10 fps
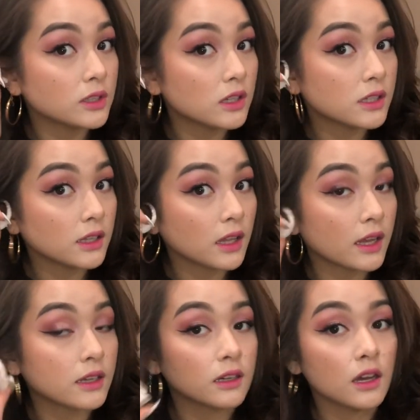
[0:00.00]
doesn't
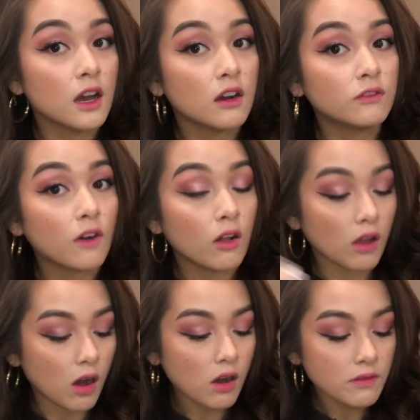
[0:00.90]
like fall
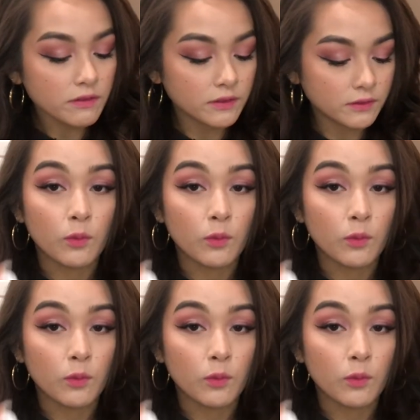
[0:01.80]
off.